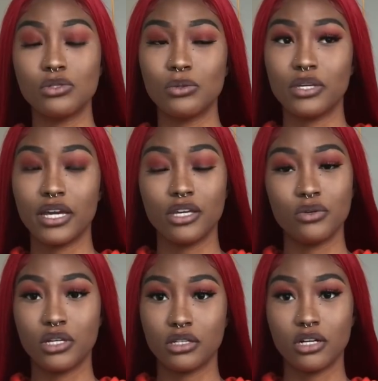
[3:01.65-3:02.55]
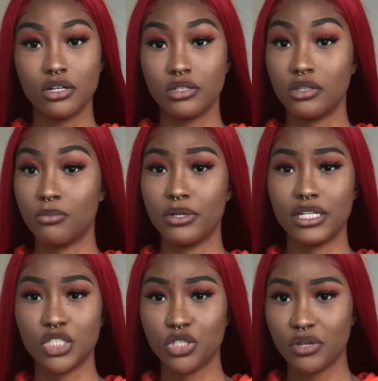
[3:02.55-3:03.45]
So yeah, you can curl it up, you
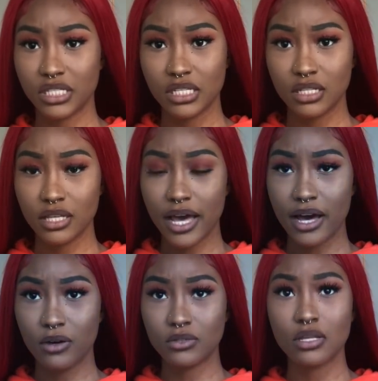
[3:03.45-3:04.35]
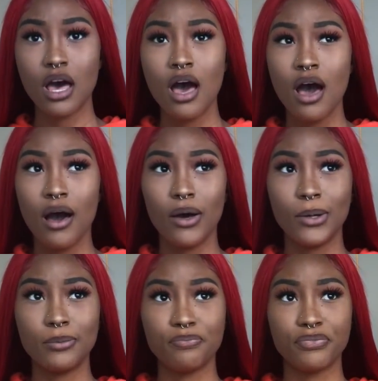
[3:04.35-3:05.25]
can straighten it out.
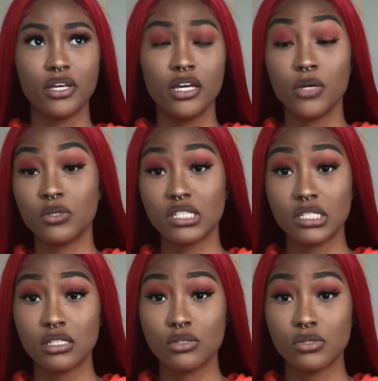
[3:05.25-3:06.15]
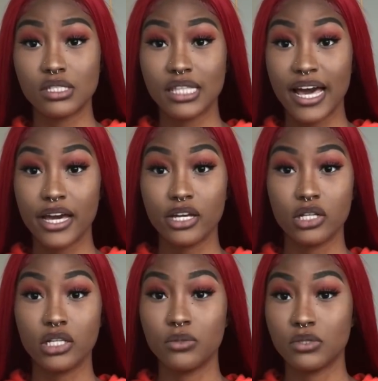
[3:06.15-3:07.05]
It was easy to
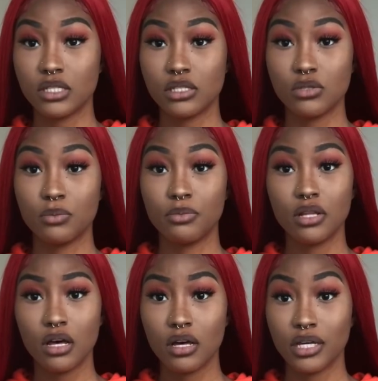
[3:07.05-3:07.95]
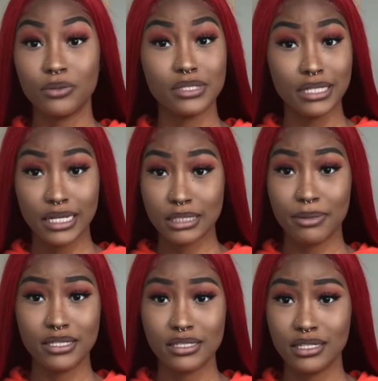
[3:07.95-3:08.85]
style, it was easy to pluck, it was
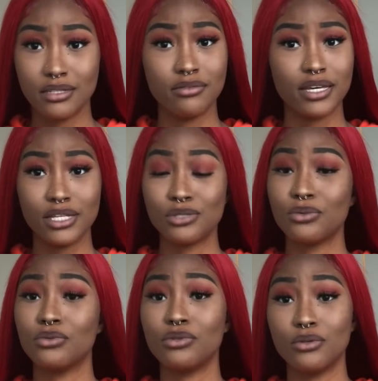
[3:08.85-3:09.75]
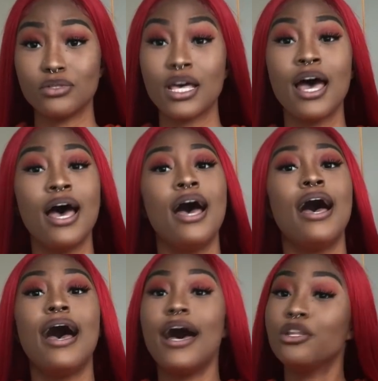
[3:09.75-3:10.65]
inexpensive. Yeah, so those
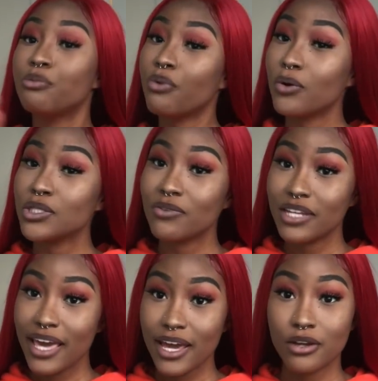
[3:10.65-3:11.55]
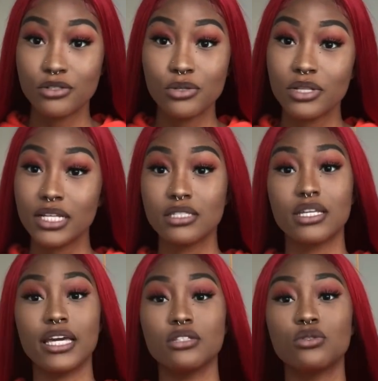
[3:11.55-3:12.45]
are the pros for the hair. So let's
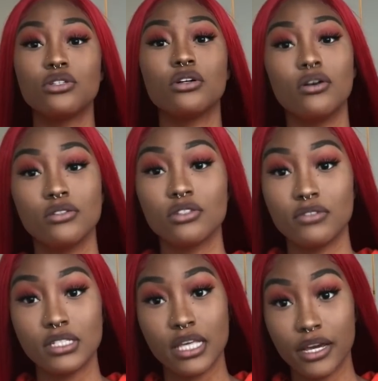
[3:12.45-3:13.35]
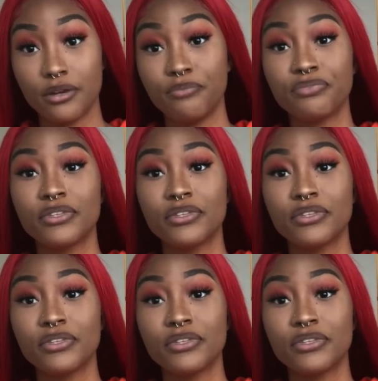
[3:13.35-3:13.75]
get into the cons of this hair.